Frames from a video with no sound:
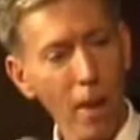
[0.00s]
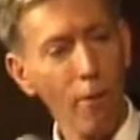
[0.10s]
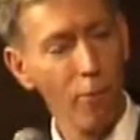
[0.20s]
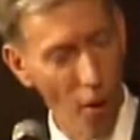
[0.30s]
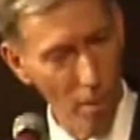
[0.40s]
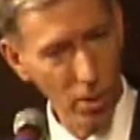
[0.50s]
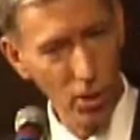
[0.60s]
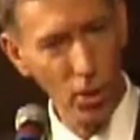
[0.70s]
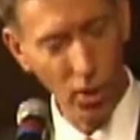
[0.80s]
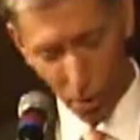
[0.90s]

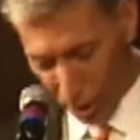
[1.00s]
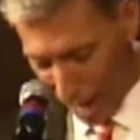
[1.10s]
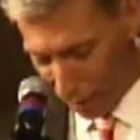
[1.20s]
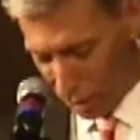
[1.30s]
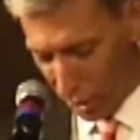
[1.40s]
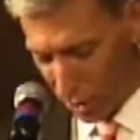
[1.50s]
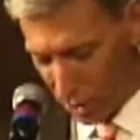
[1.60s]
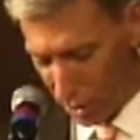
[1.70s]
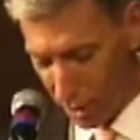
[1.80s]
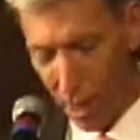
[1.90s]
Pharmaceutical
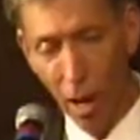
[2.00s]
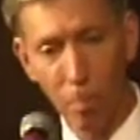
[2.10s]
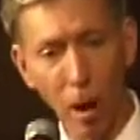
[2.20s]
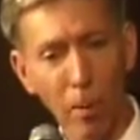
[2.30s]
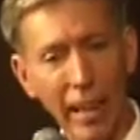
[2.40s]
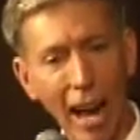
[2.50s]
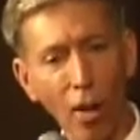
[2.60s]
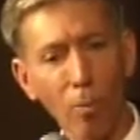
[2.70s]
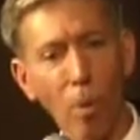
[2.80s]
answers, public health